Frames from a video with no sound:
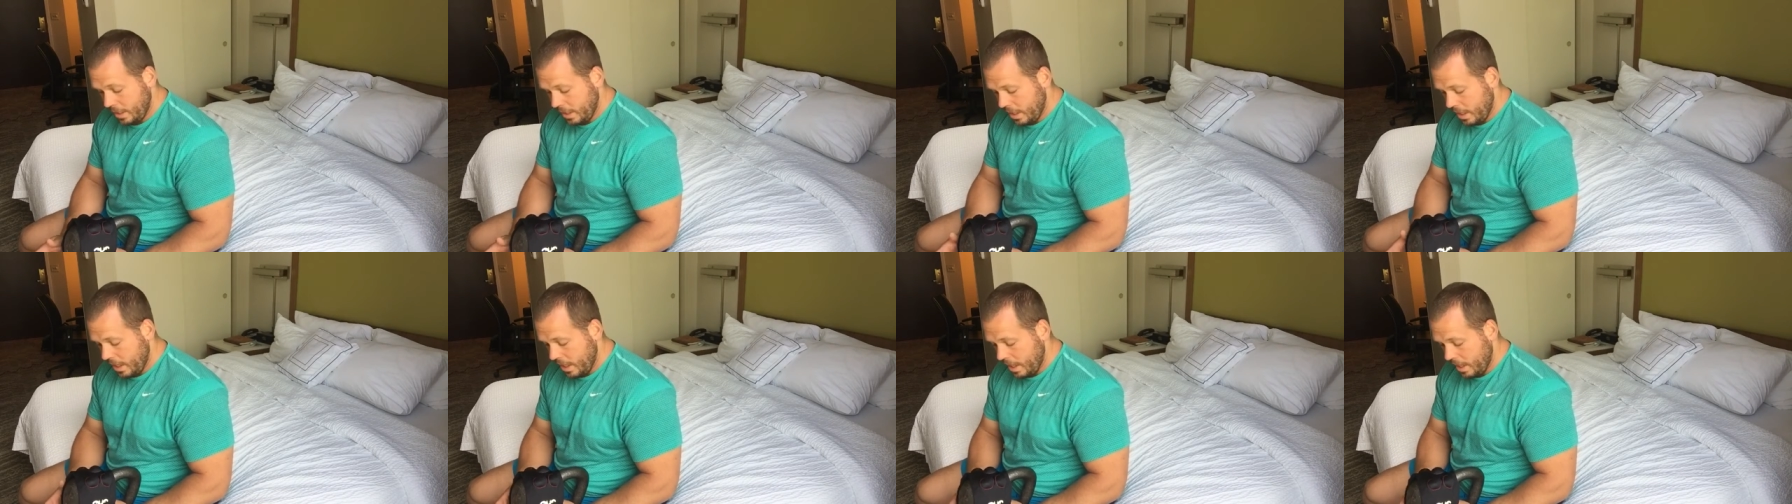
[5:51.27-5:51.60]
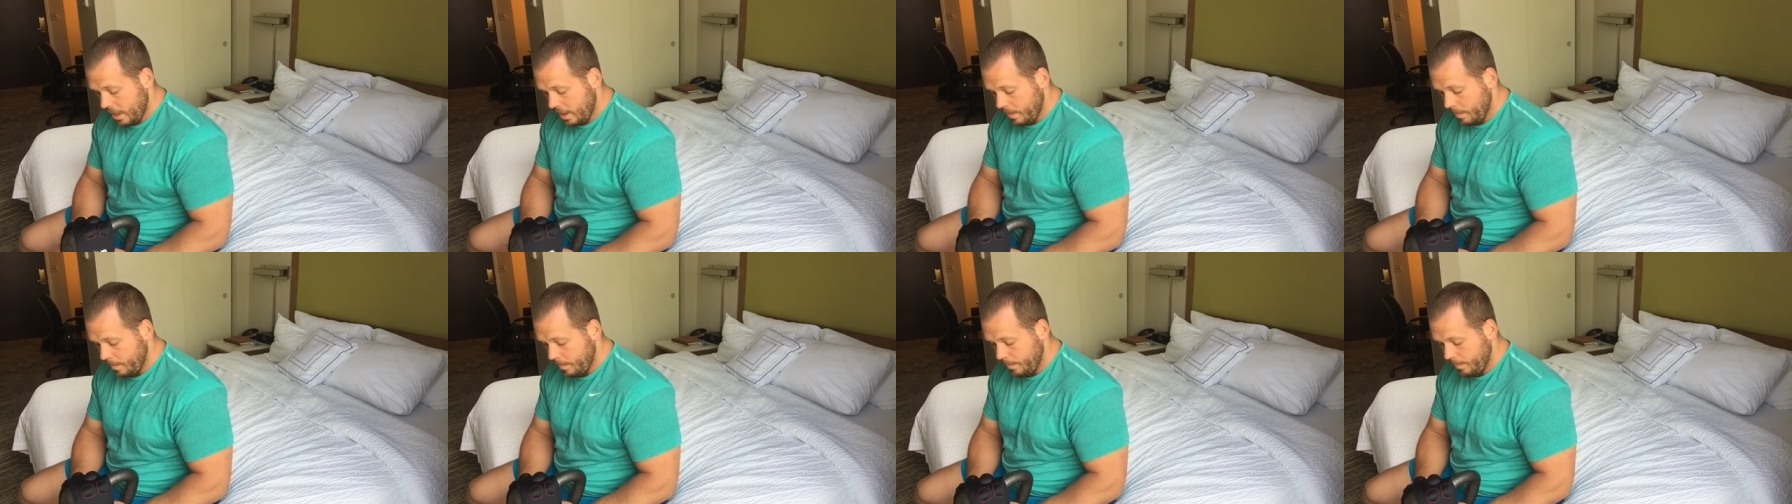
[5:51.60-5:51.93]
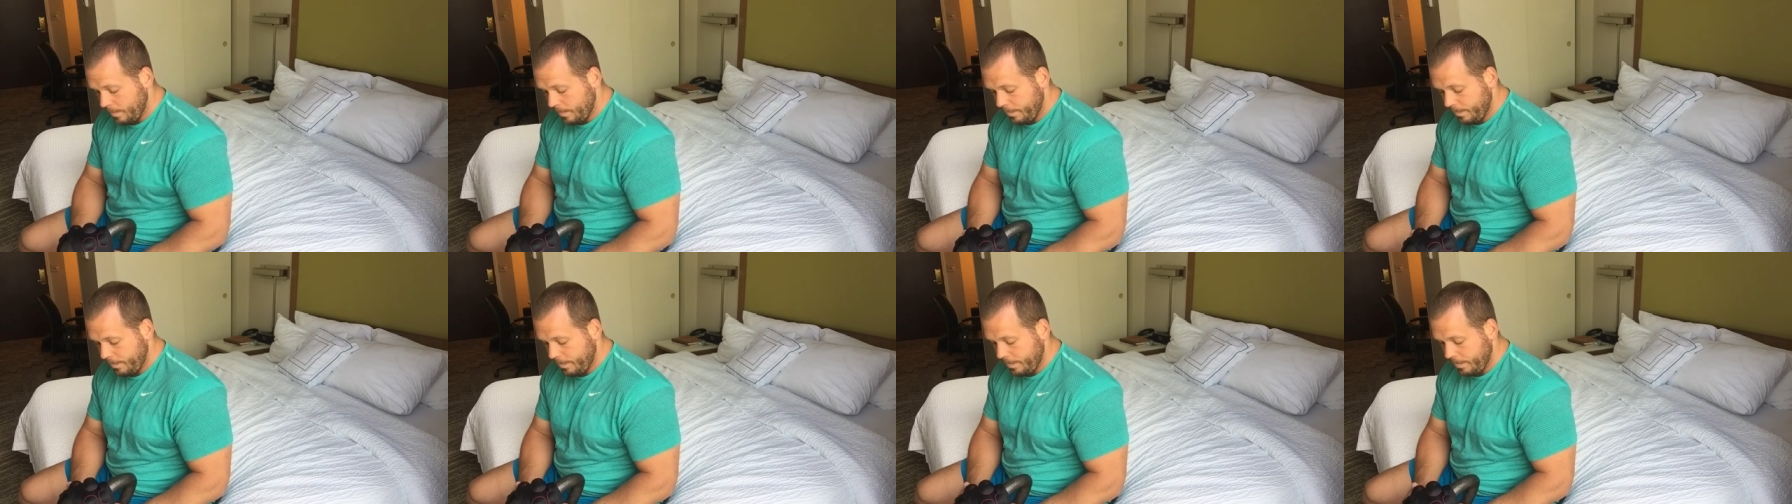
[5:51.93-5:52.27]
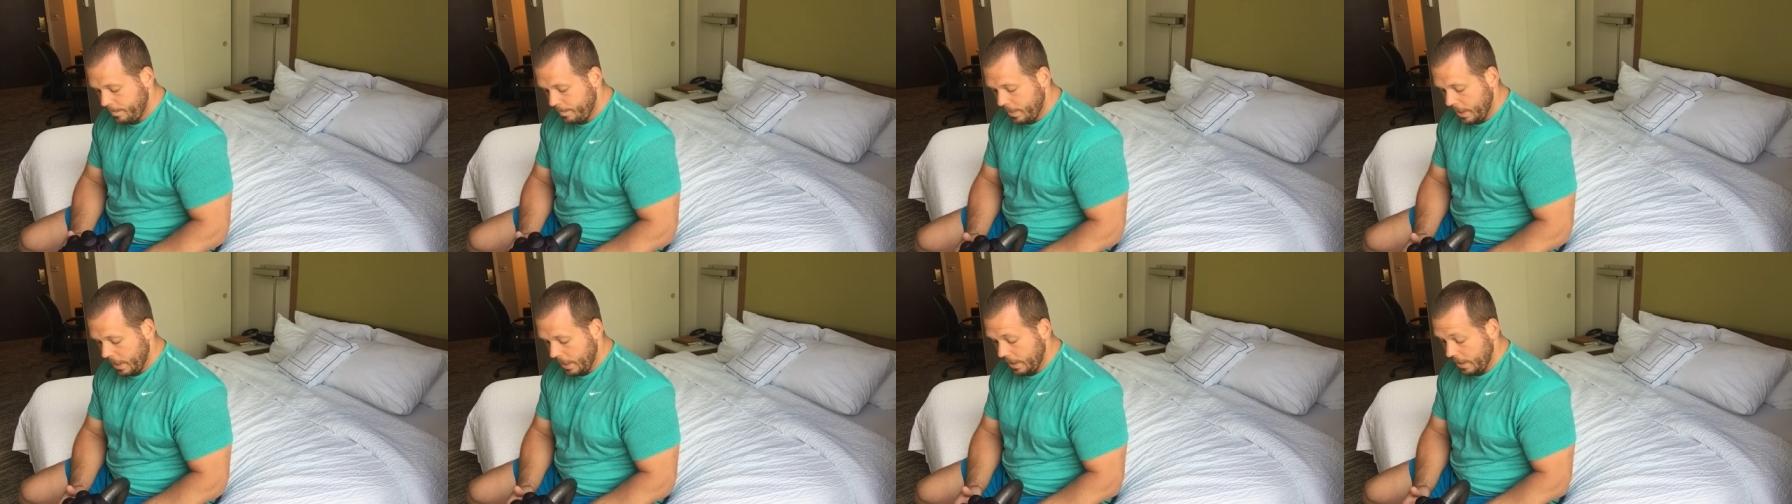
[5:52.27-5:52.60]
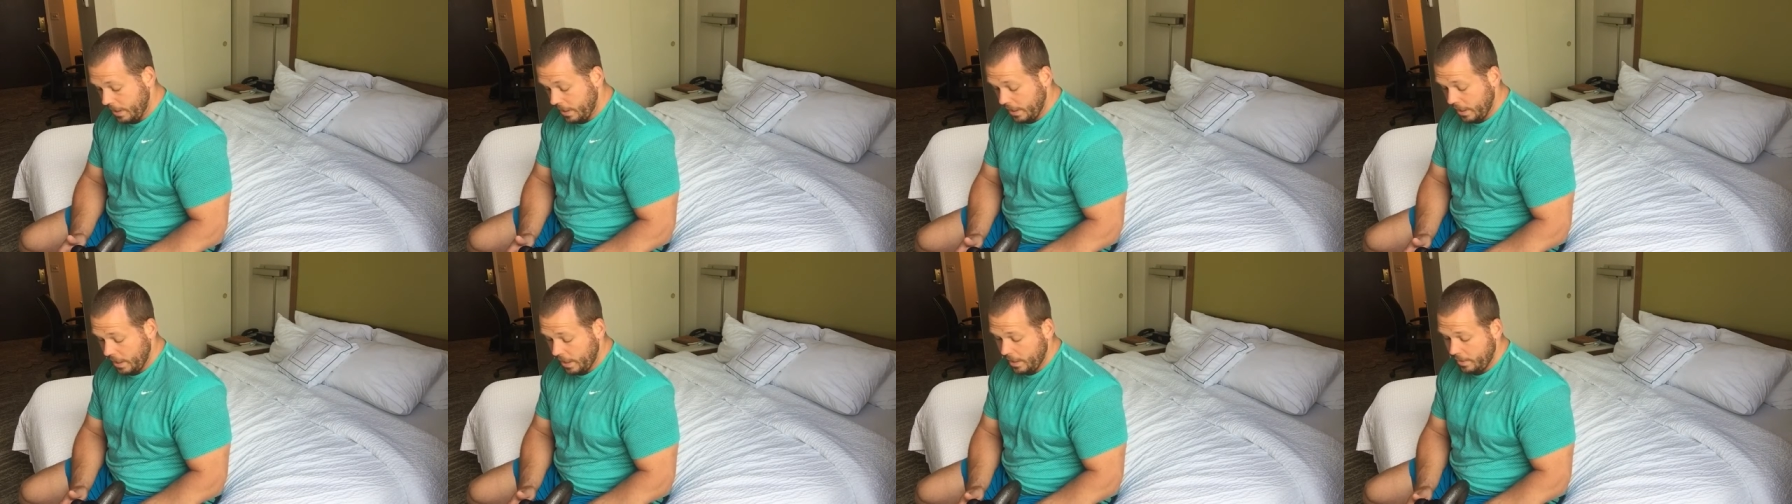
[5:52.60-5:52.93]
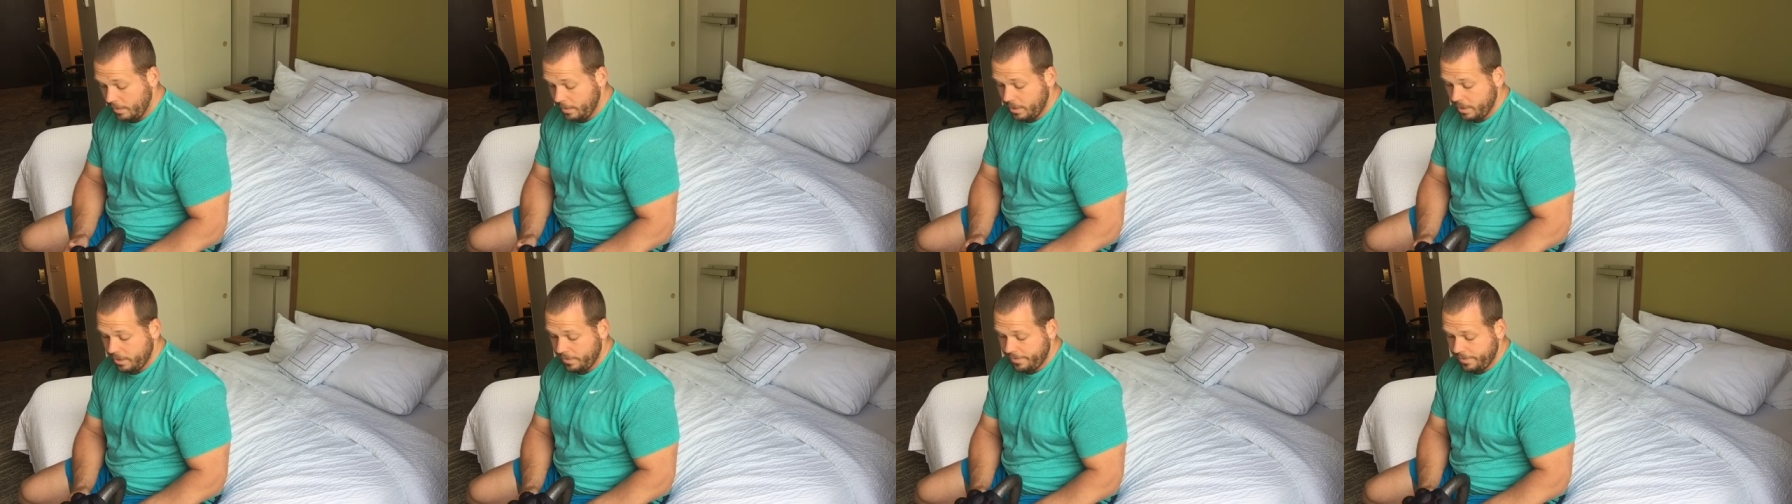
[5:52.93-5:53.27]
Um, but I think
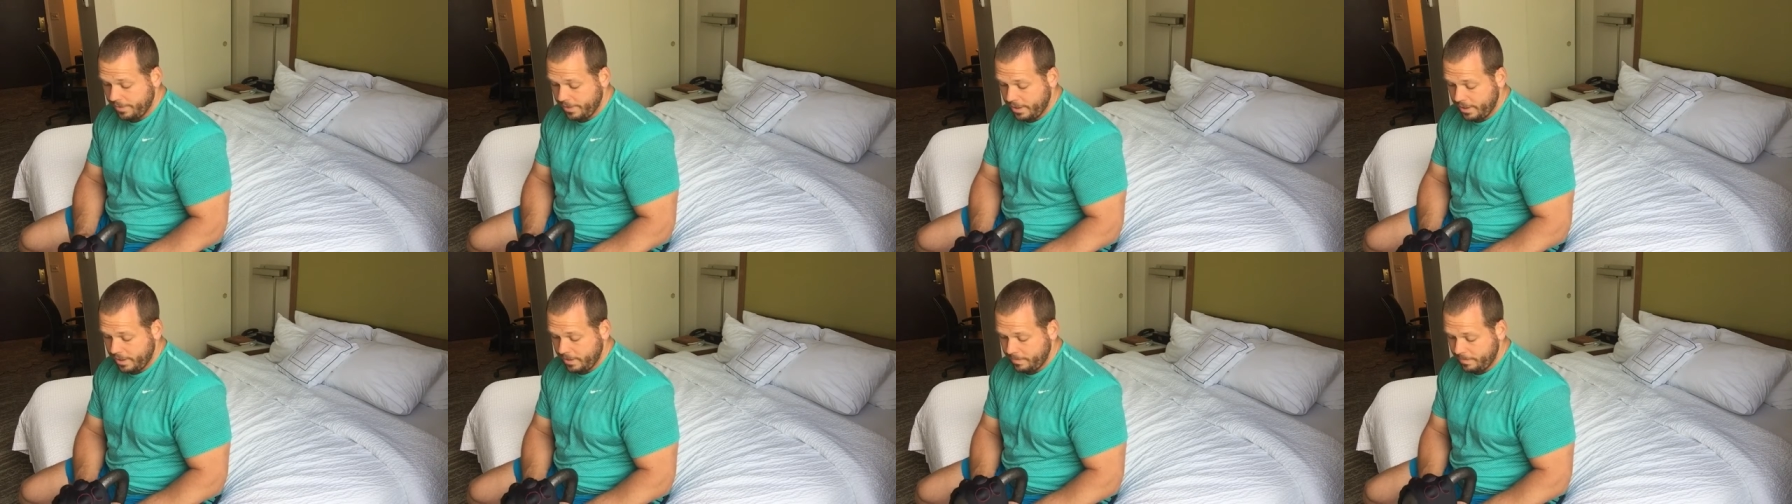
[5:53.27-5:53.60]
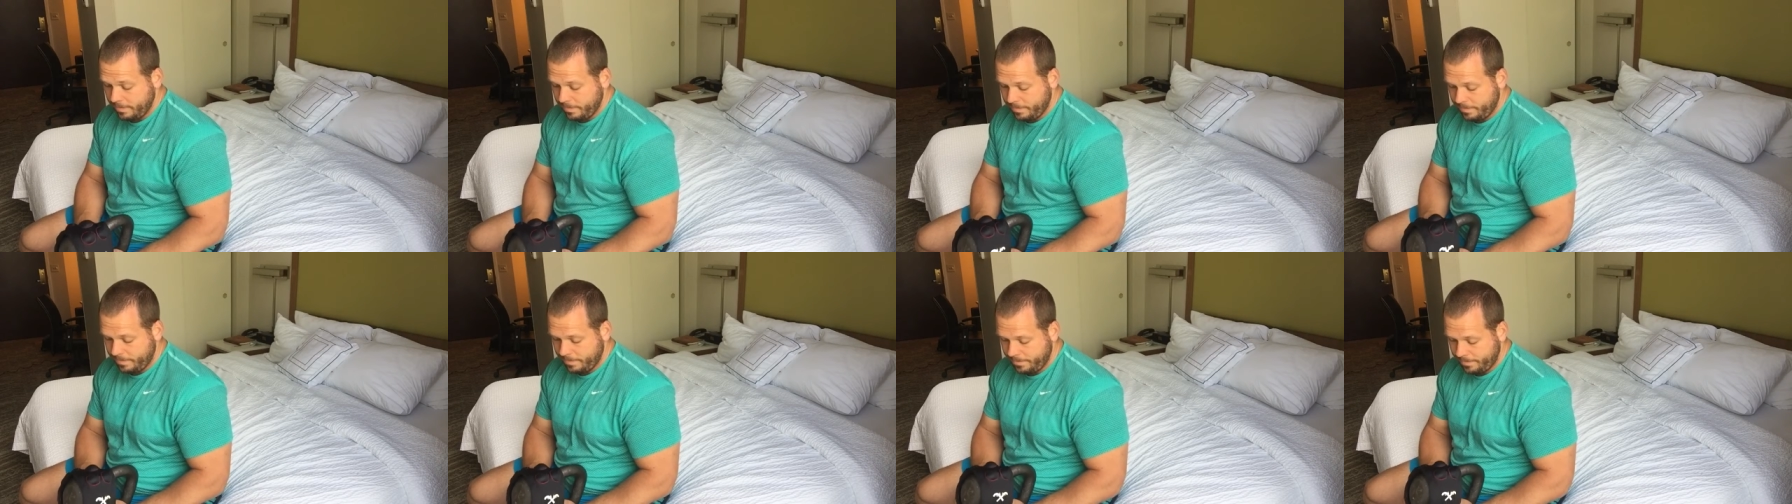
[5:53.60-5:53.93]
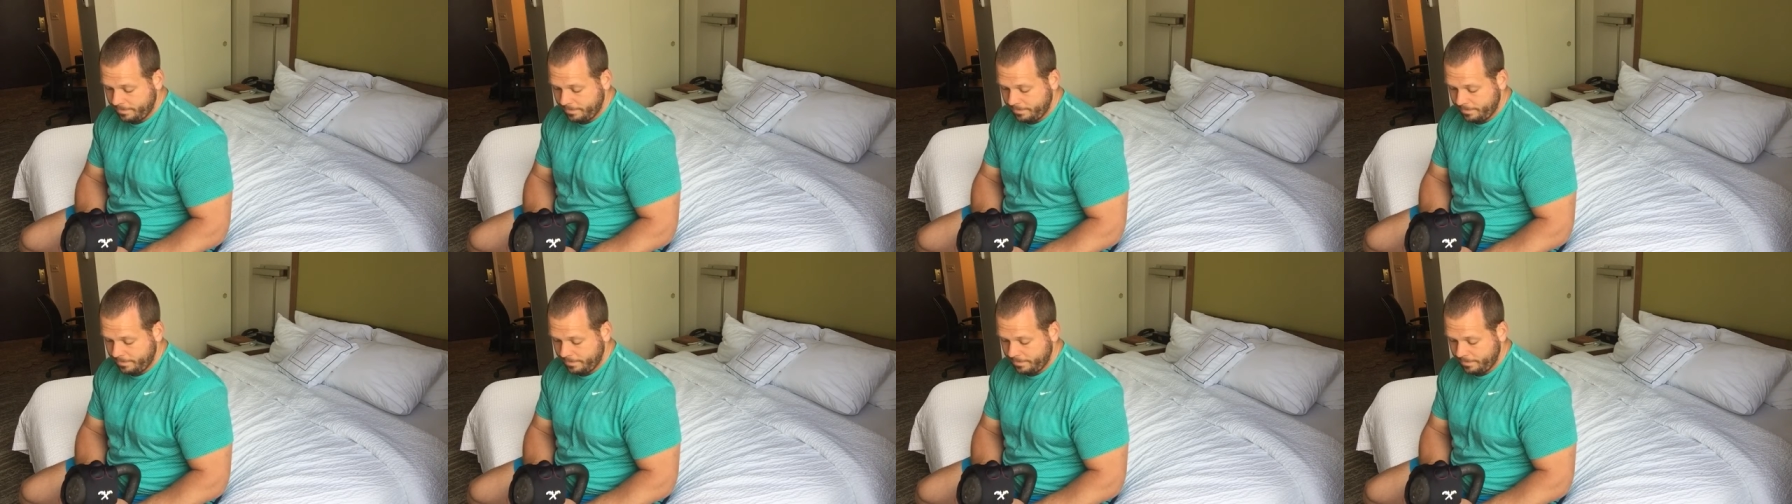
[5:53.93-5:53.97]
anywhere from